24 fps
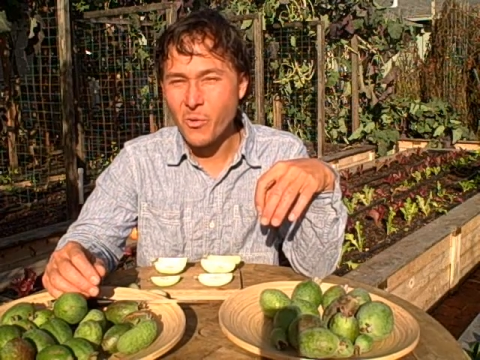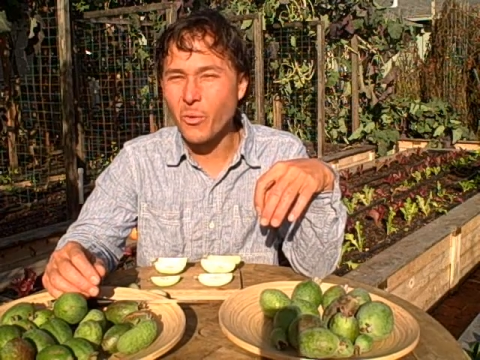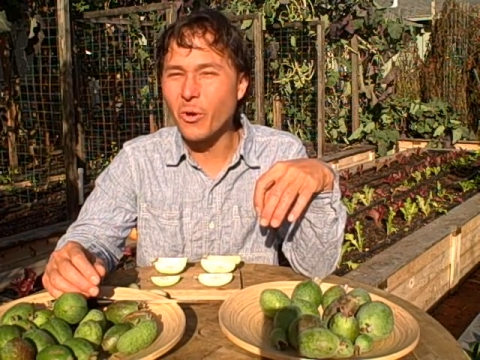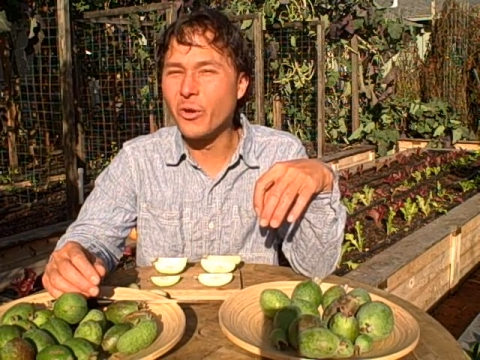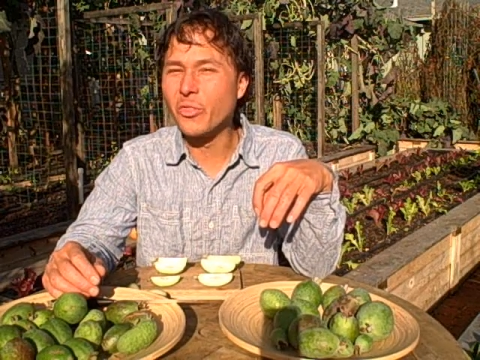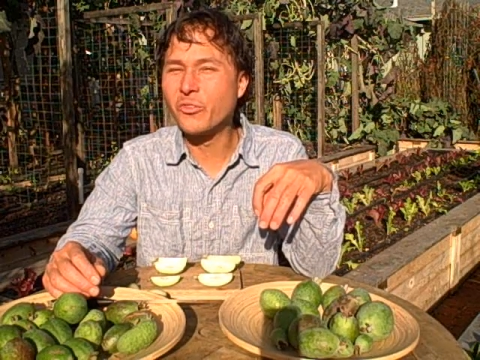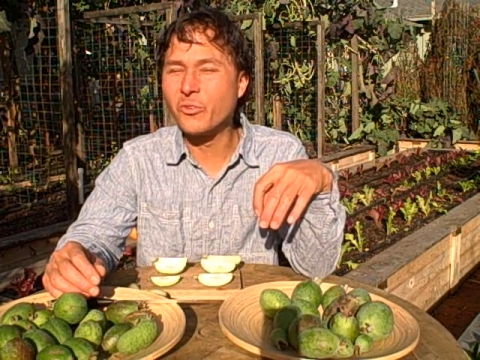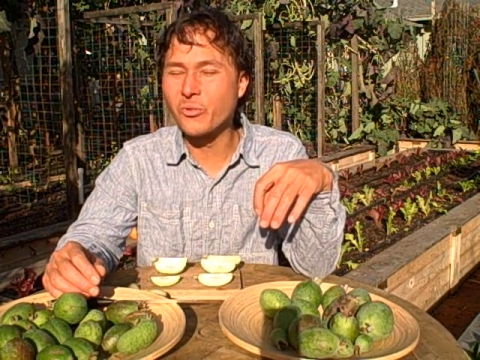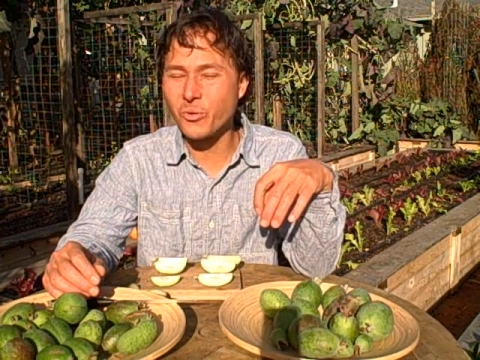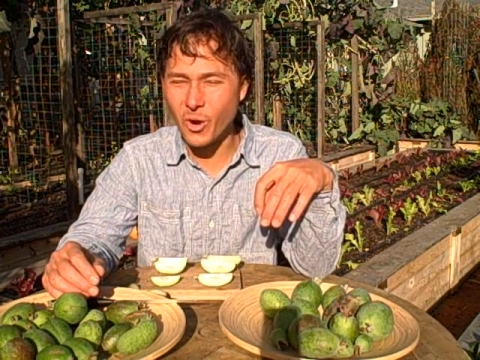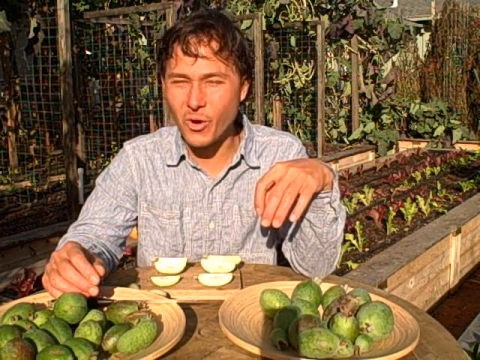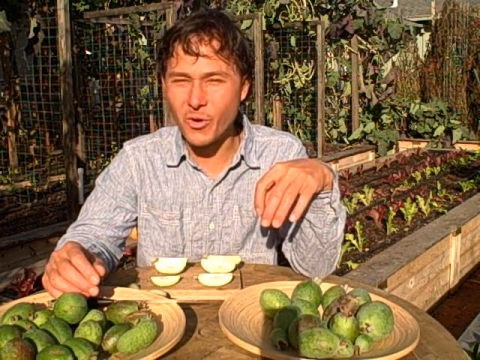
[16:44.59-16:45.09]

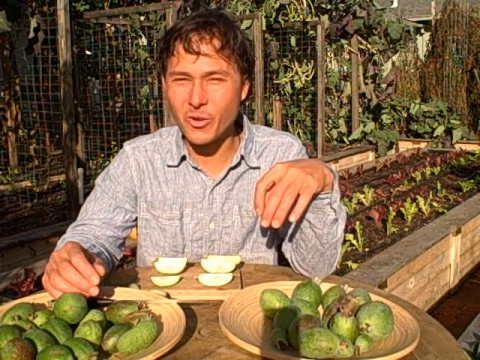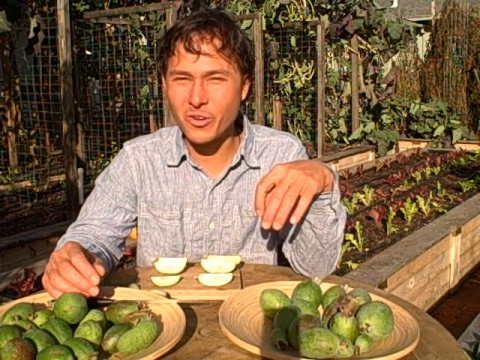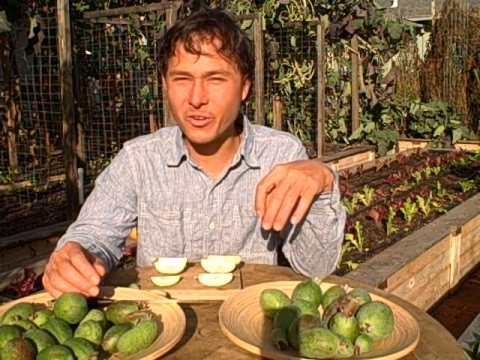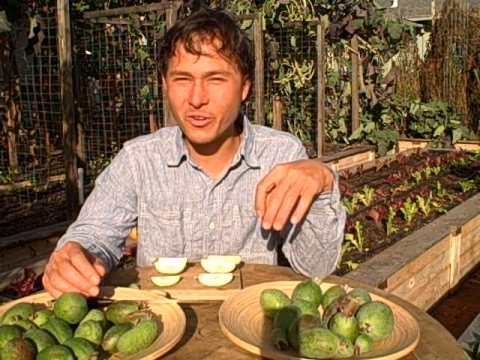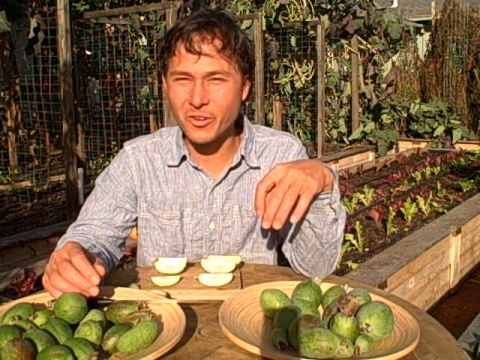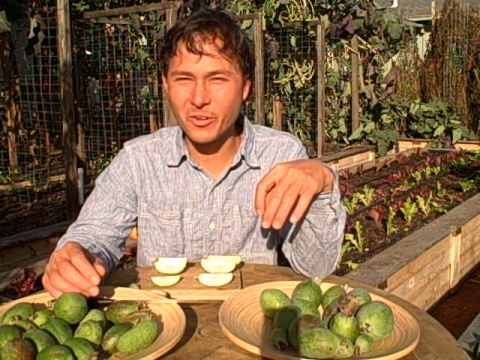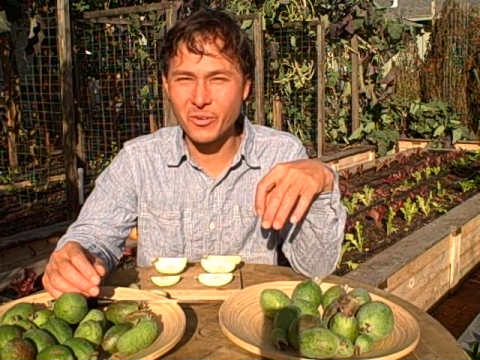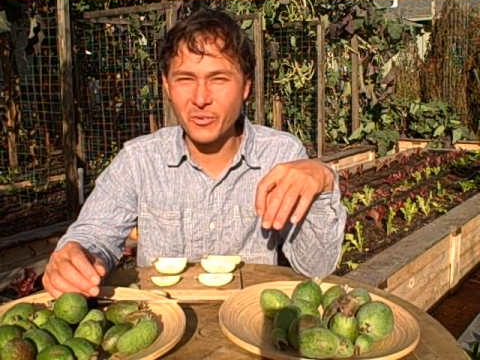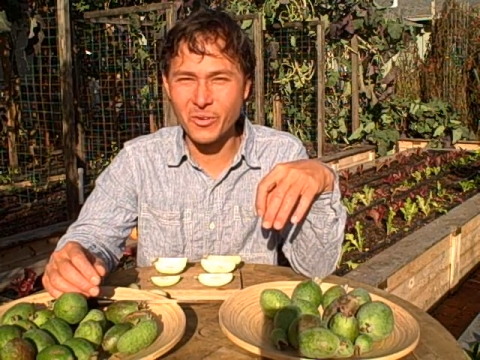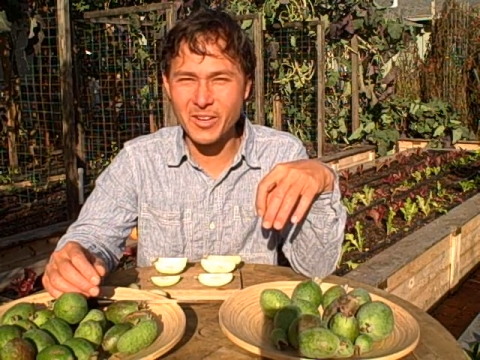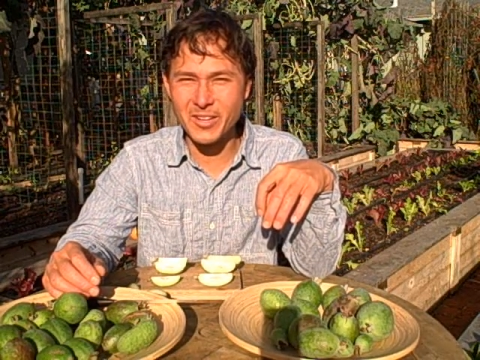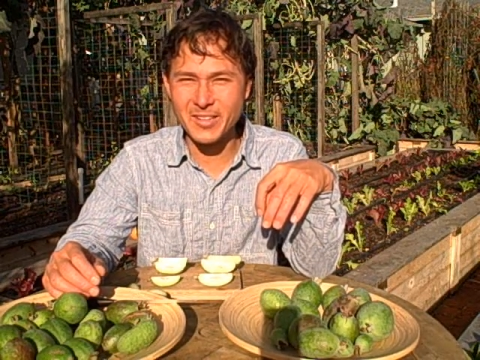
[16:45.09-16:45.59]
with
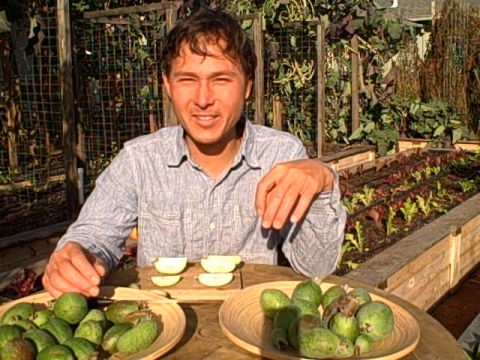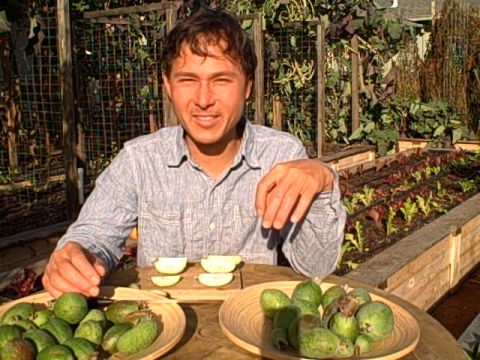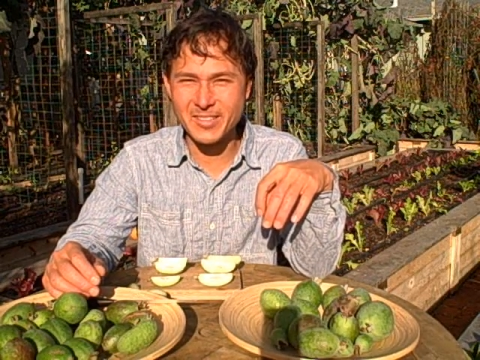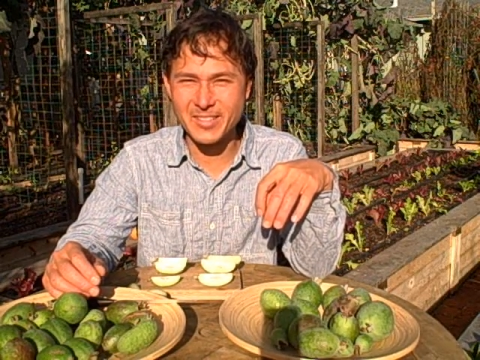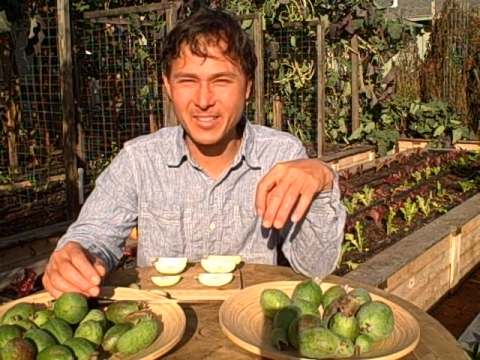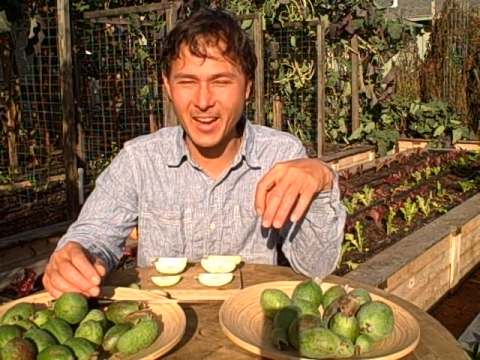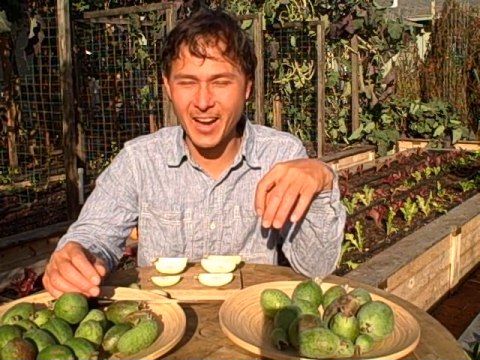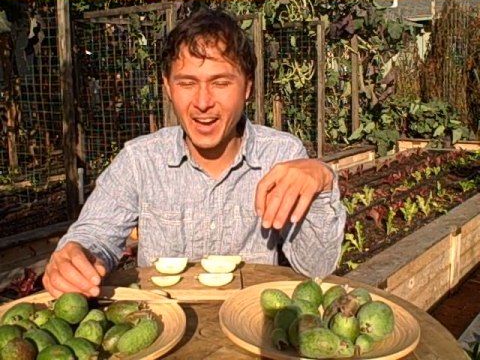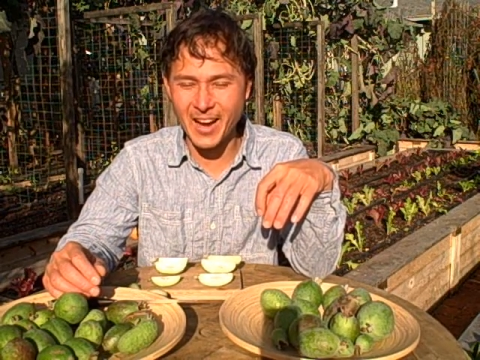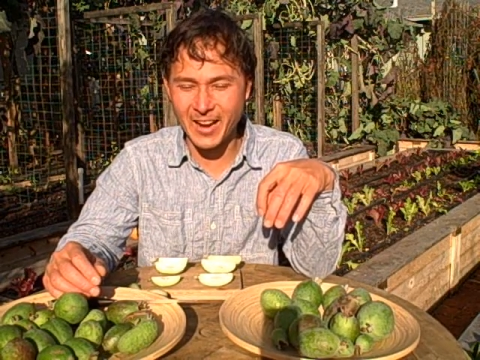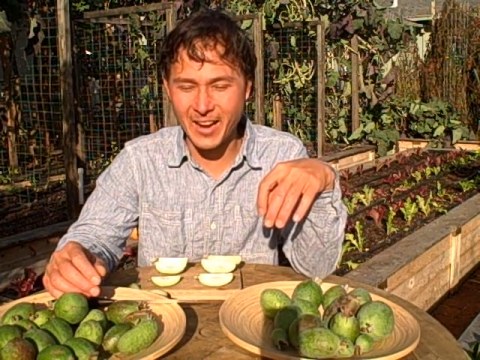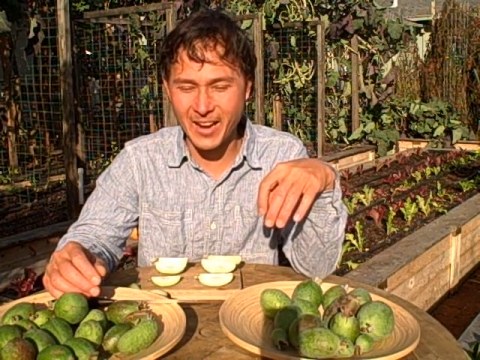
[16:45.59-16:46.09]

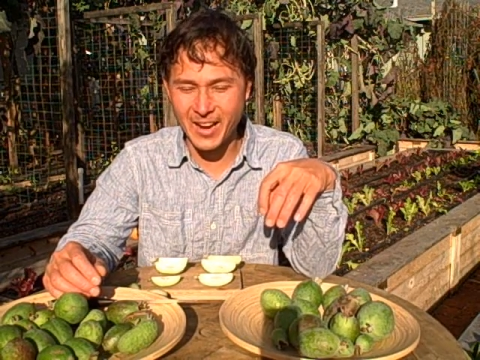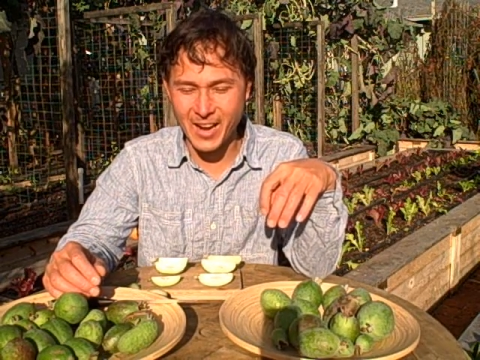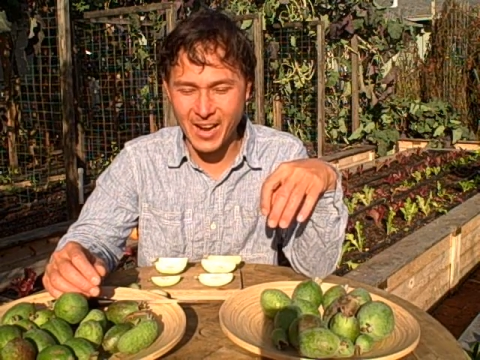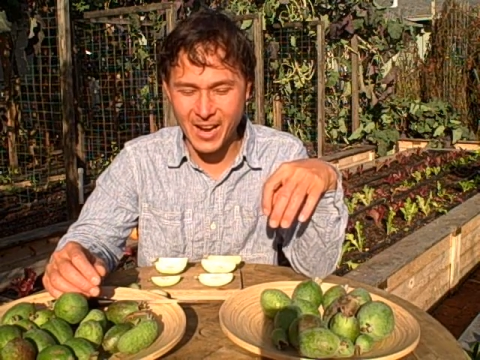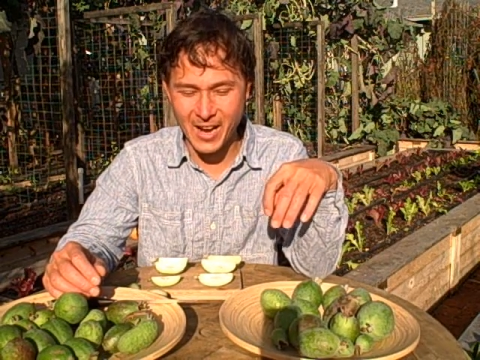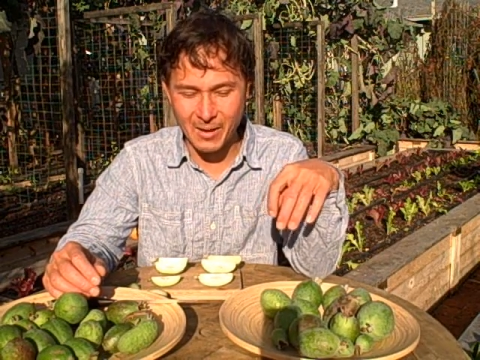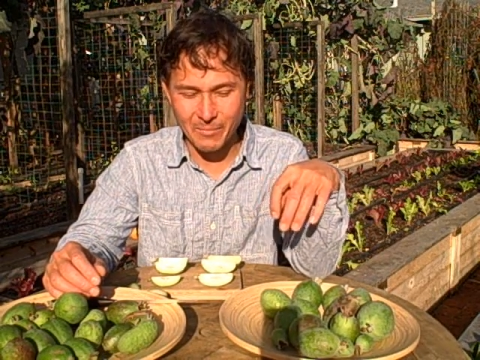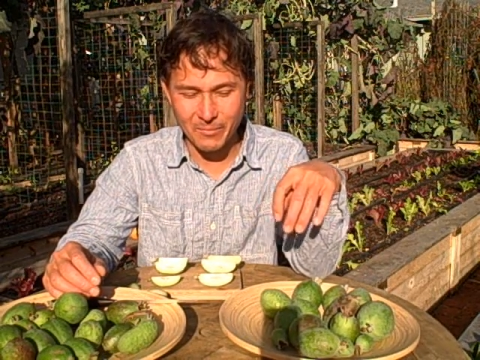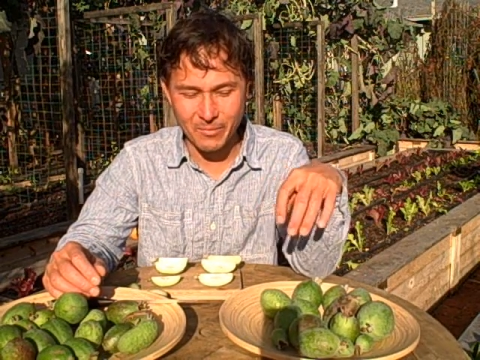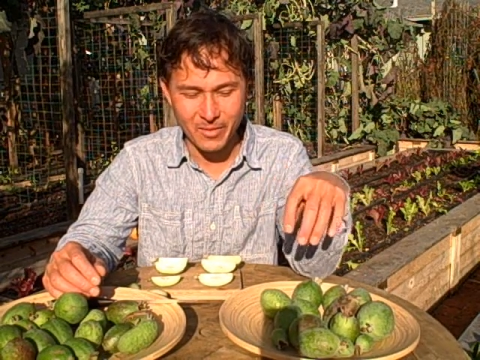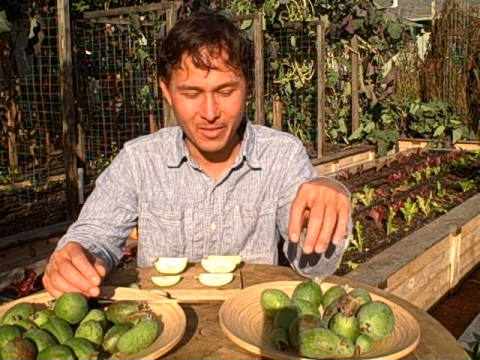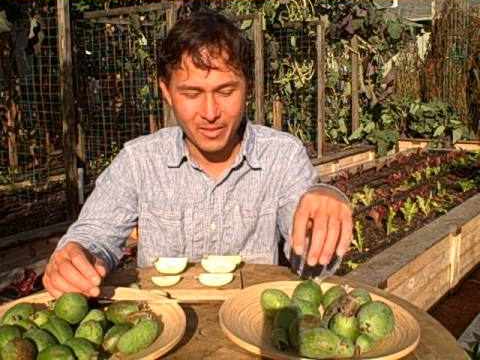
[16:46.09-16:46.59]

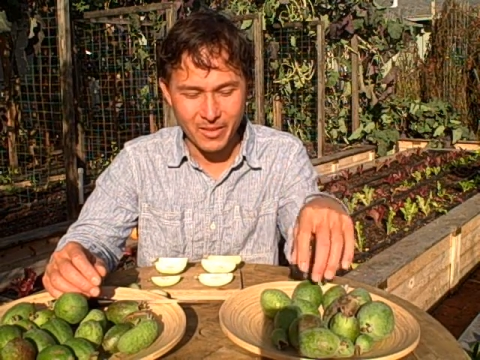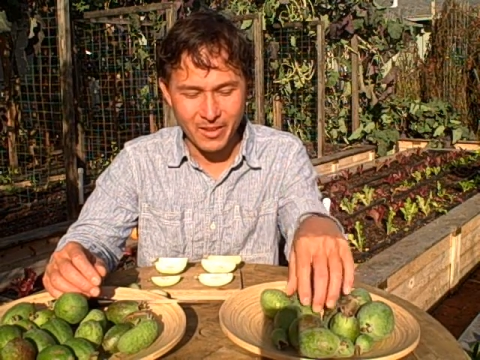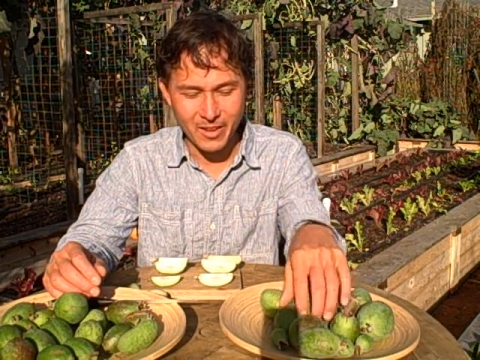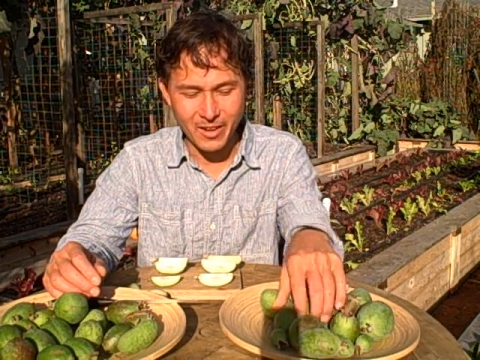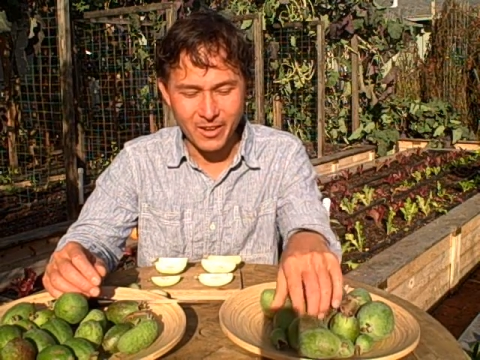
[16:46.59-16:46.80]
growingyourgreens.com.